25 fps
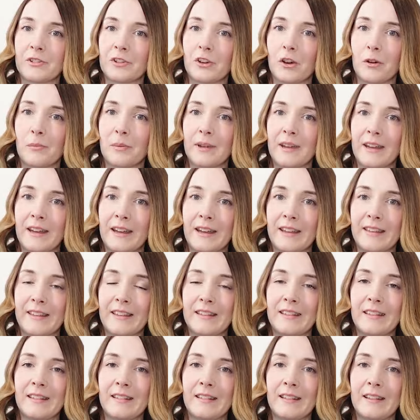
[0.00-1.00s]
top here.
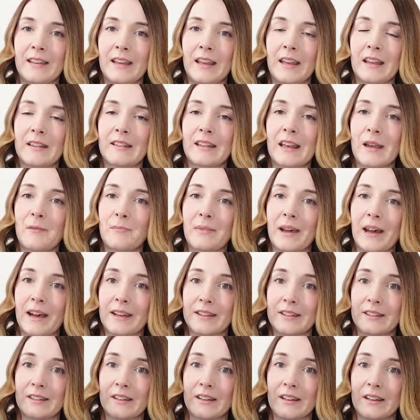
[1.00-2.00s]
This is the same
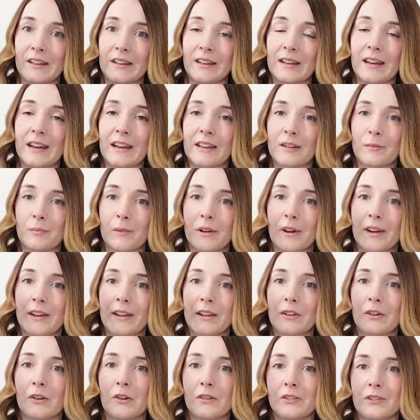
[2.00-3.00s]
pattern as my
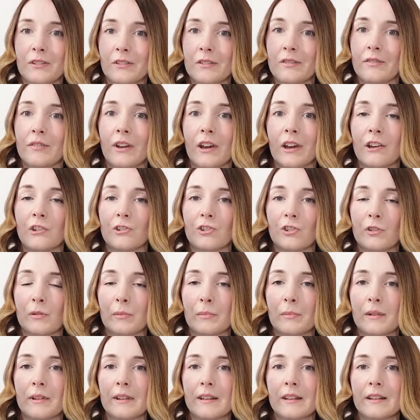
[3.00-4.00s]
cotton
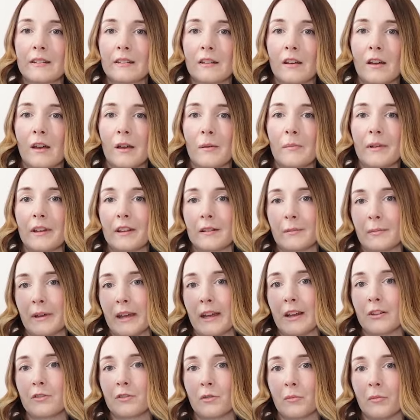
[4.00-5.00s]
version, but this time it's
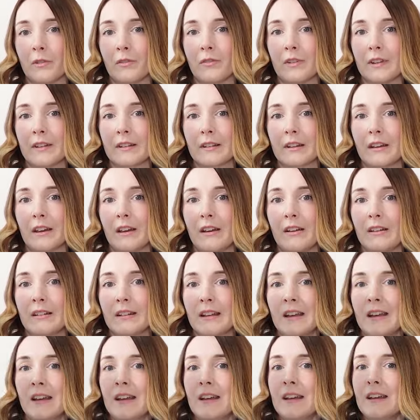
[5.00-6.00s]
made from a viscose.
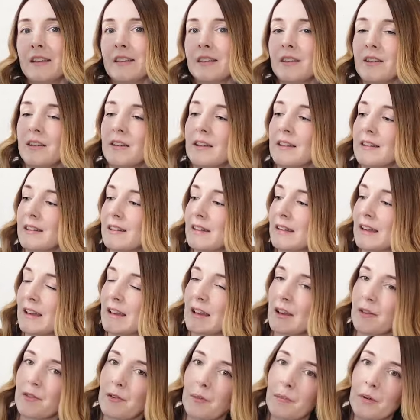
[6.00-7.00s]
So you can see
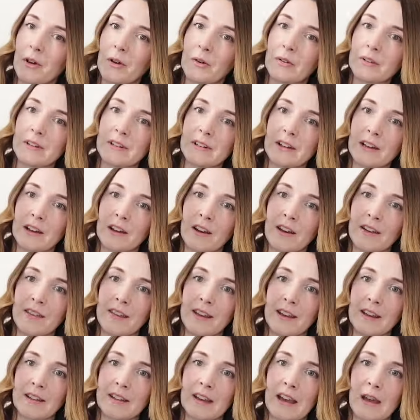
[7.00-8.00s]
if I'm holding it like
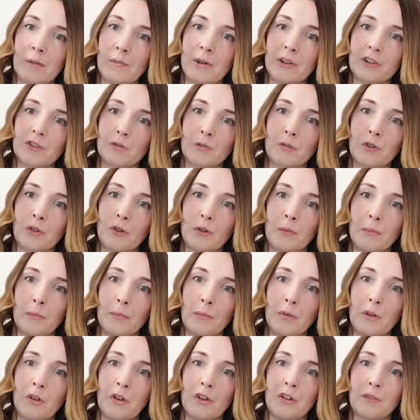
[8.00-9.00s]
this, how much more
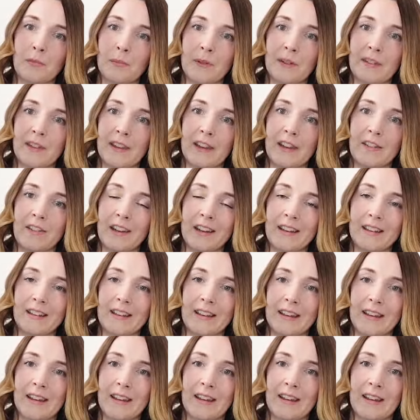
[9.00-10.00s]
movement there is
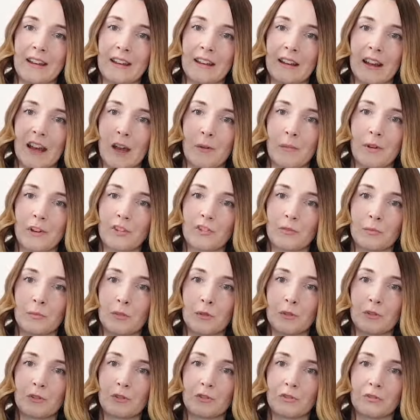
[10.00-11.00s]
here and how much
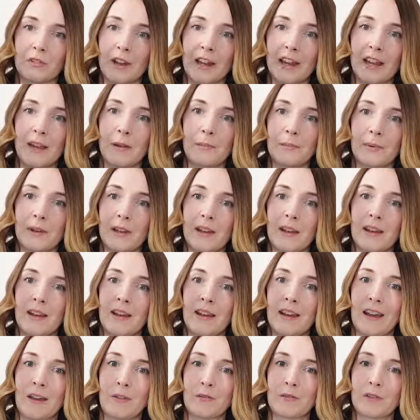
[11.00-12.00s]
more drape
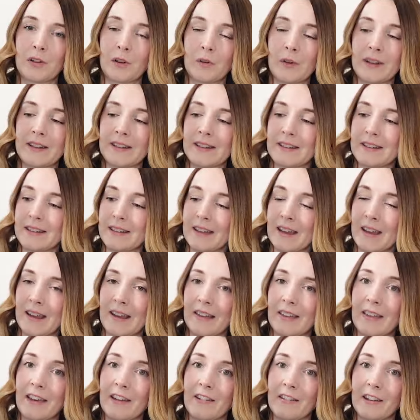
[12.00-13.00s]
and
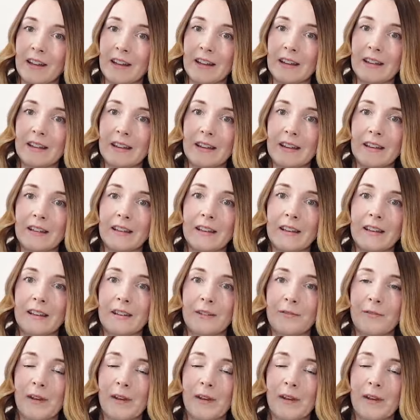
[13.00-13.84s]
fluidity there is in this